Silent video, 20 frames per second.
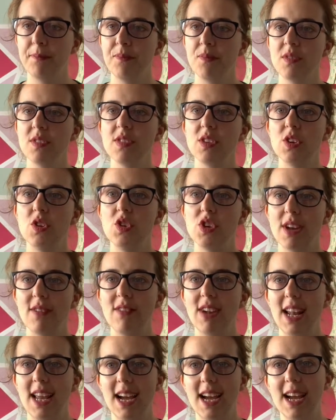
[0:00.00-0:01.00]
So
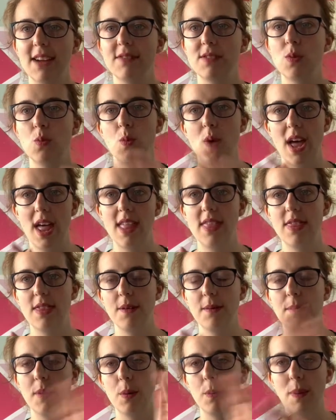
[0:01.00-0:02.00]
generally I have to wear
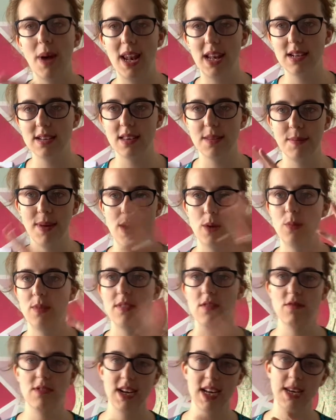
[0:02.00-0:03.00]
them or balance them out with a
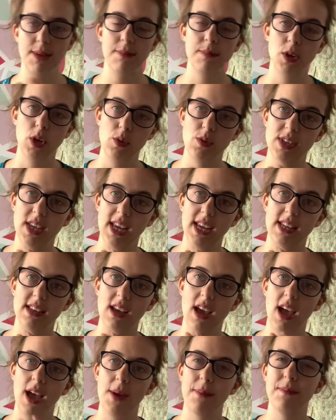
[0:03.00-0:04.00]
really muted,
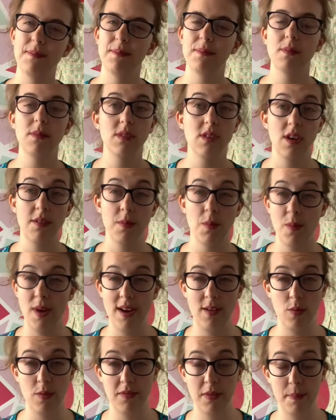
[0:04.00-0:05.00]
I've been wearing
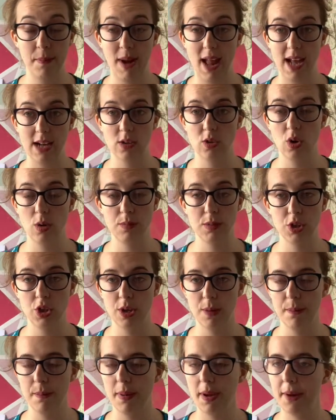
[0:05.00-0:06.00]
it with a black top and
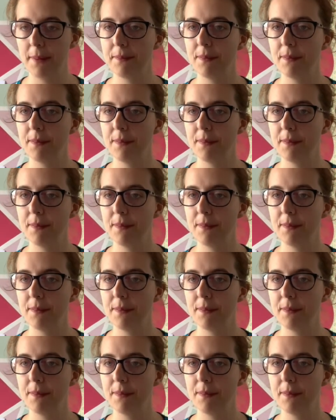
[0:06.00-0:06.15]
jumper.